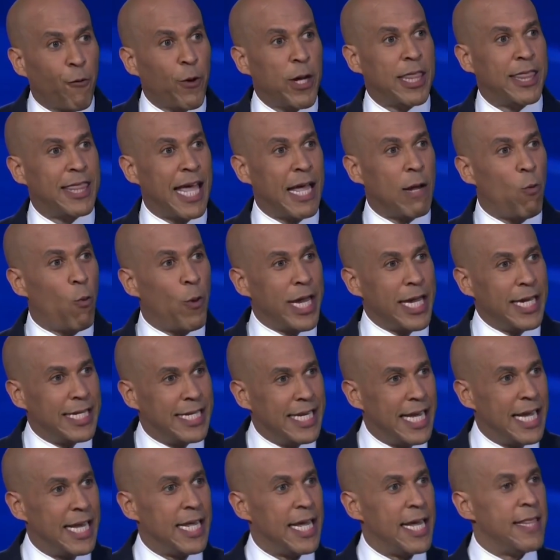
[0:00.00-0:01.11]
Everything
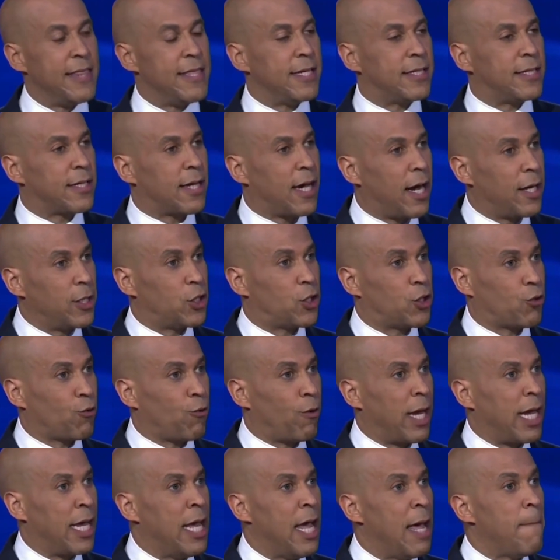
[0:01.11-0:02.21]
we did in this
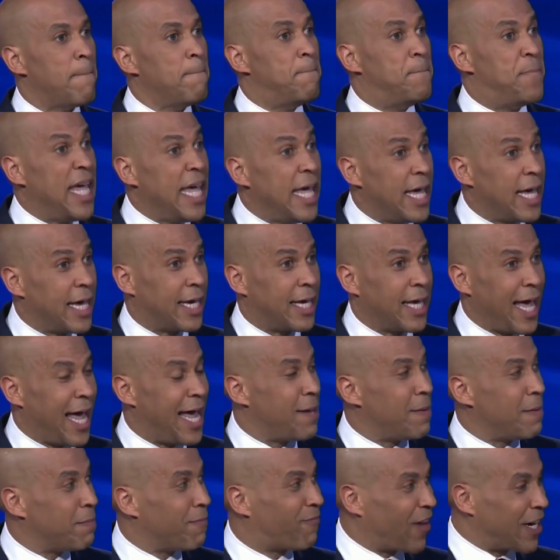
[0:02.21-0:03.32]
country,
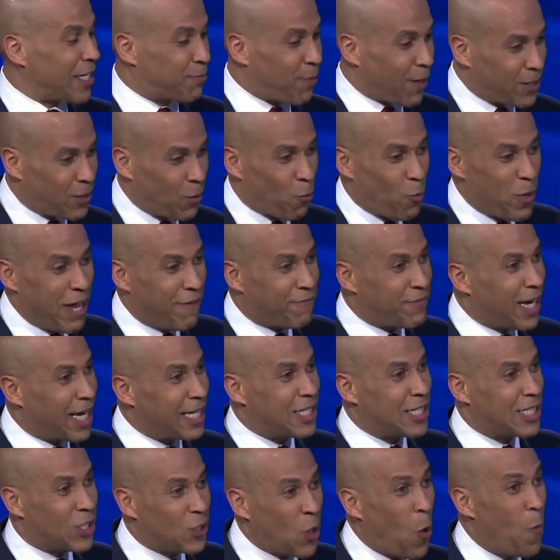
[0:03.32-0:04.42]
big, and Vice President, we have
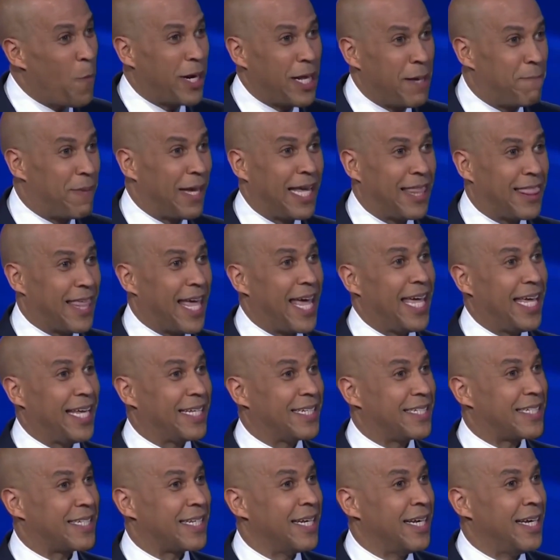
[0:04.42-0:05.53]
done so many big
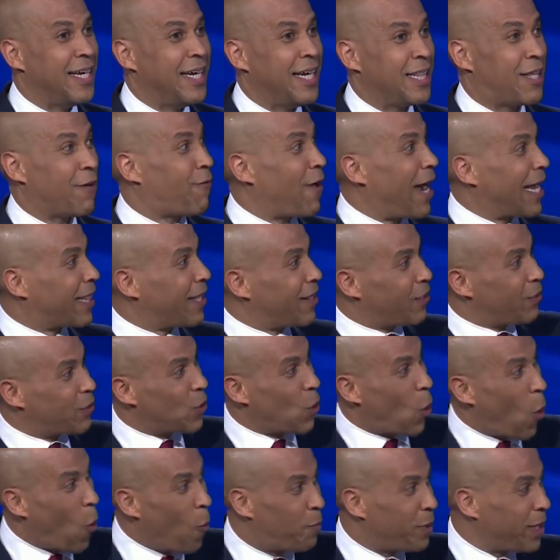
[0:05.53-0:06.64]
things. The fact that
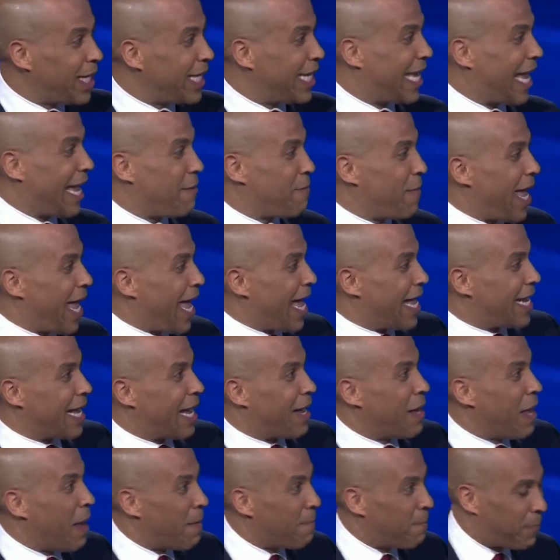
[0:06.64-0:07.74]
there's an openly gay
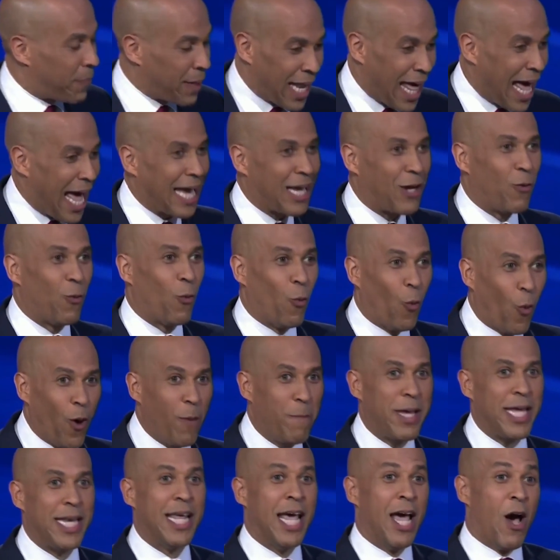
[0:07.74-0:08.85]
man, a black
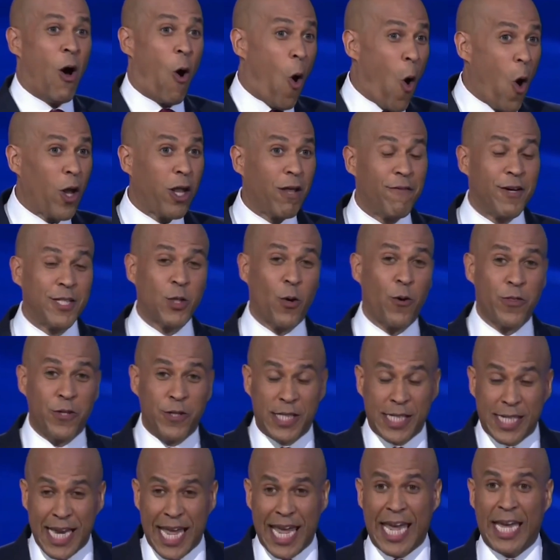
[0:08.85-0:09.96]
woman, all of us
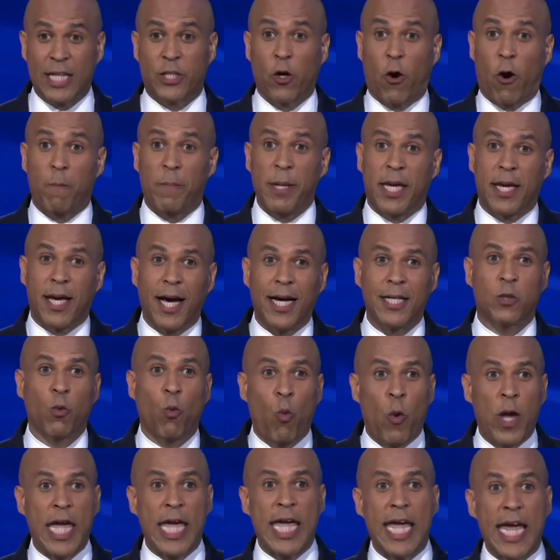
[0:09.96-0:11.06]
on this stage are
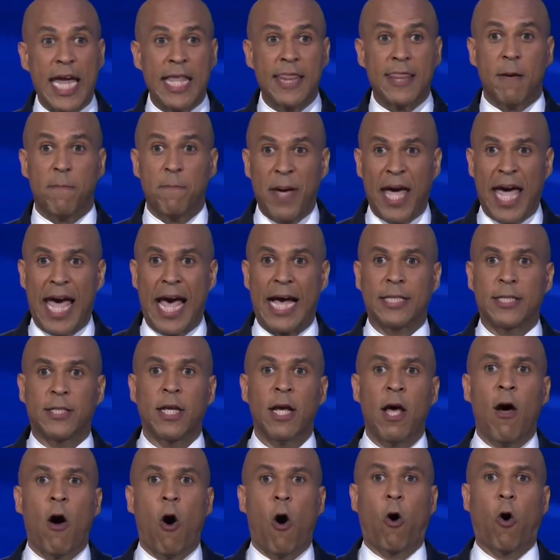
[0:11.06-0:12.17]
because we in the
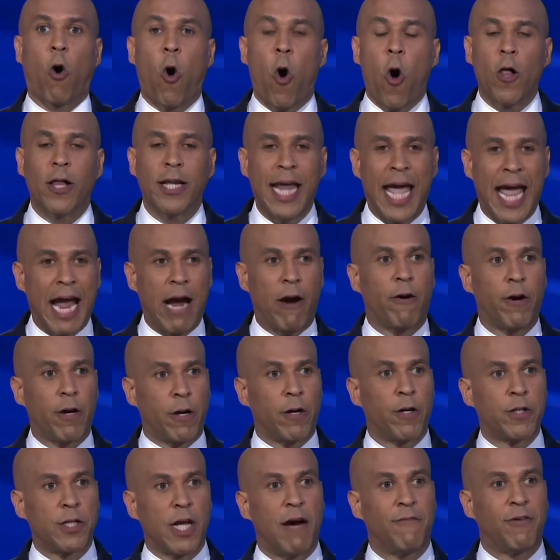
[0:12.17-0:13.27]
past are all
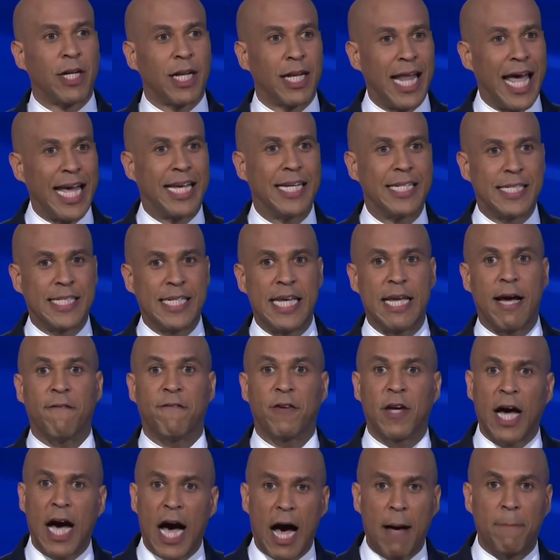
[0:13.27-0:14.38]
inheritors of a
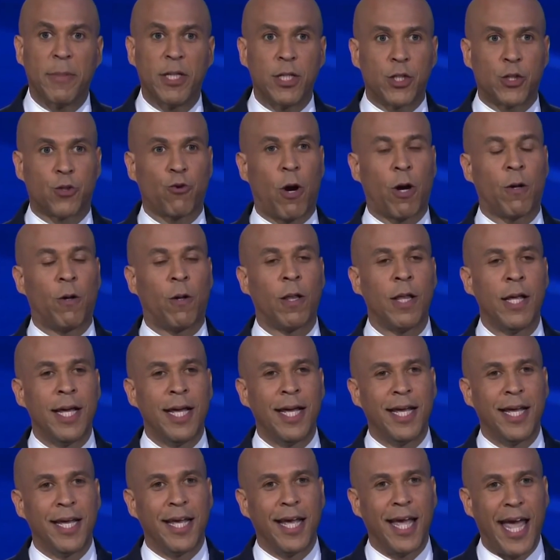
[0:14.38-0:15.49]
legacy of common
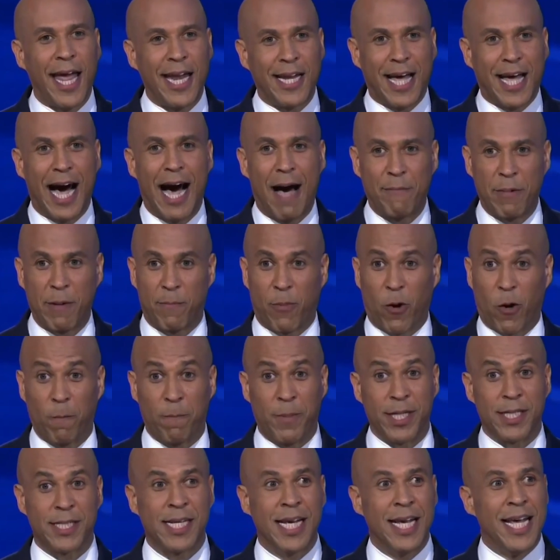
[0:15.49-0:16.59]
struggle and common
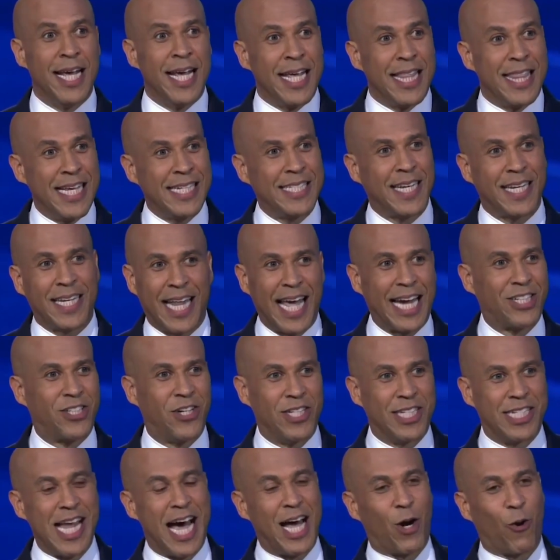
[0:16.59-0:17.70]
purpose. This
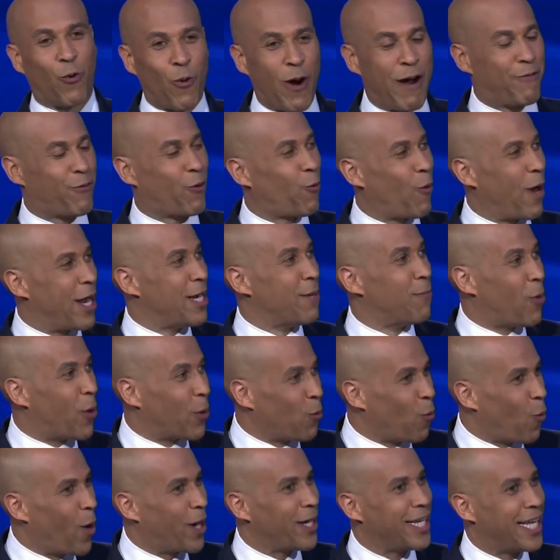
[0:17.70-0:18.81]
election is not a
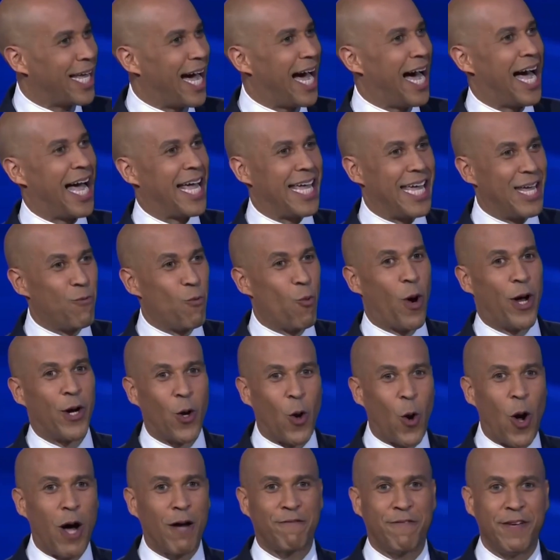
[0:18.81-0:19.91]
referendum on one guy in
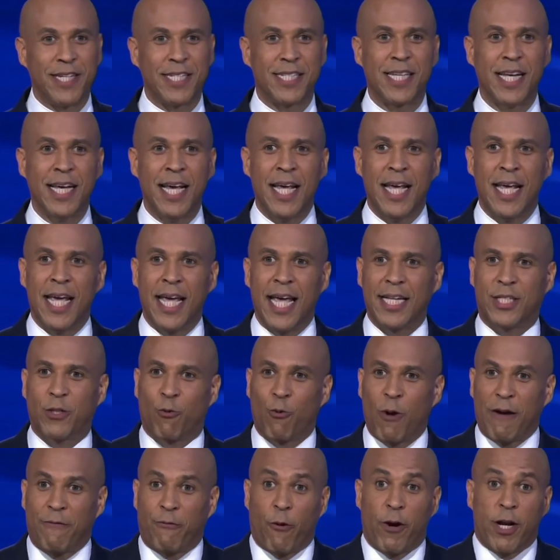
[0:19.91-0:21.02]
one office.
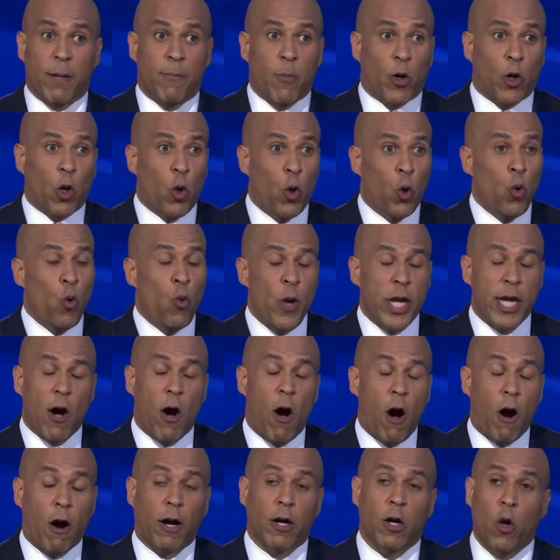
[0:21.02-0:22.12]
It's a referendum on who
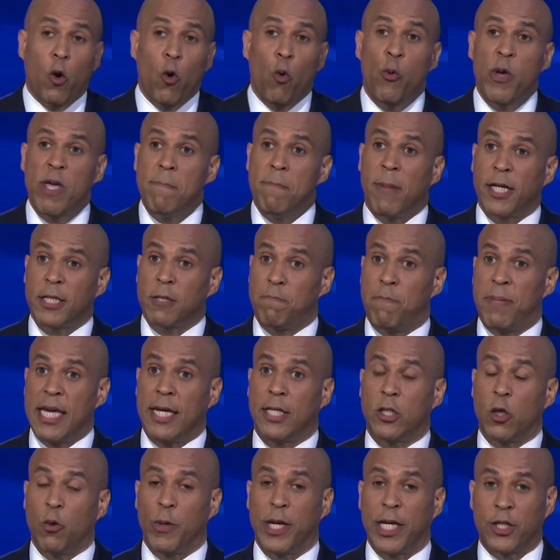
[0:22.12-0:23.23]
we are and who we must
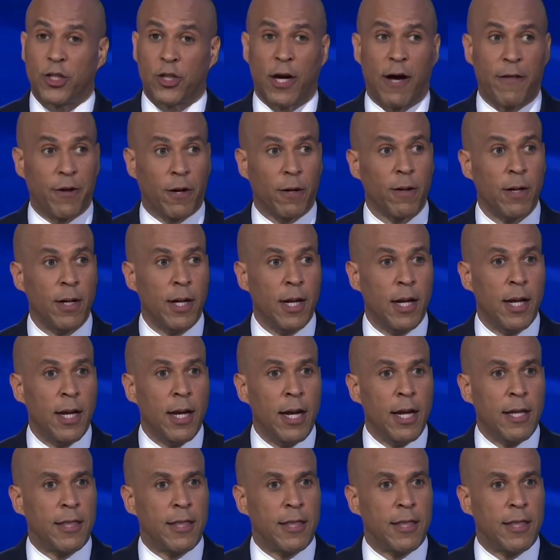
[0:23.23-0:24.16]
be to each other.